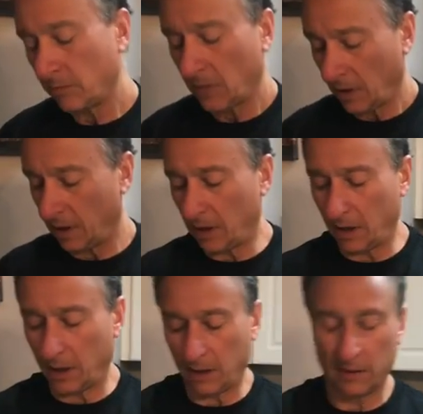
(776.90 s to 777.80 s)

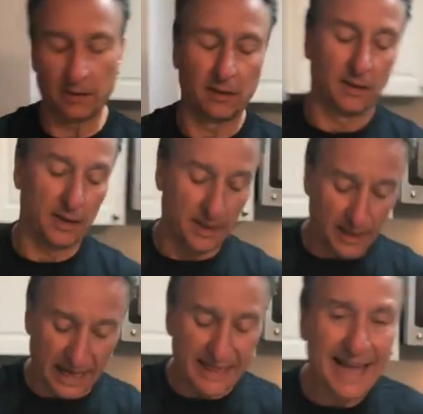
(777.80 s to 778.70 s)
Oh.
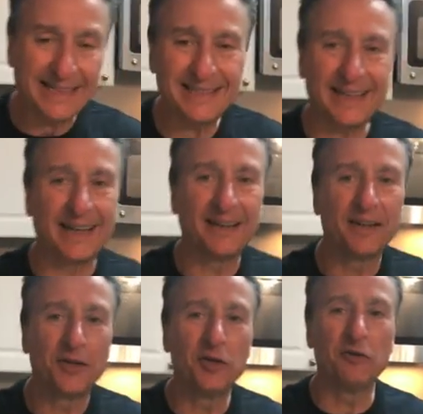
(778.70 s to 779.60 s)
And that's it.
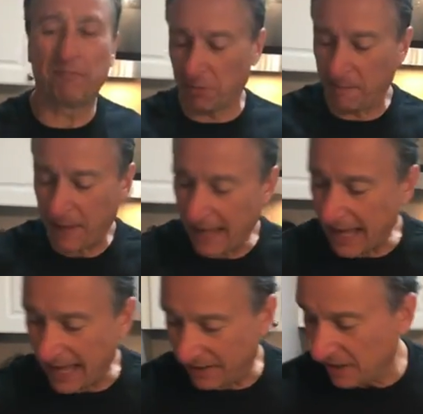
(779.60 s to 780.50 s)
You've
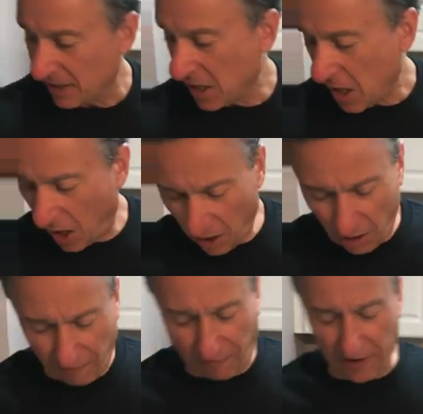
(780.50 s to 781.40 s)
prepared a
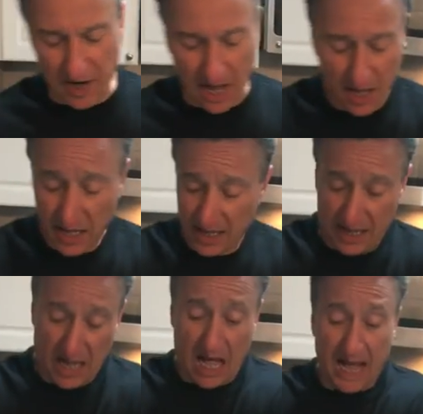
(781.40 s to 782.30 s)
phenomenal...
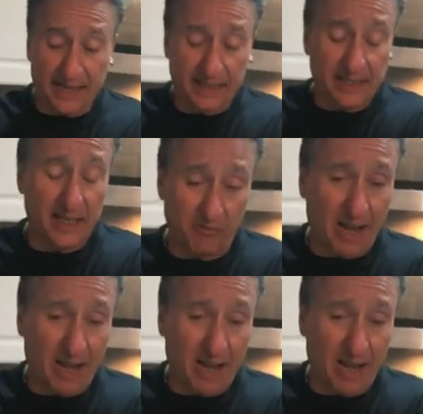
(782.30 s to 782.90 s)
I can tell you right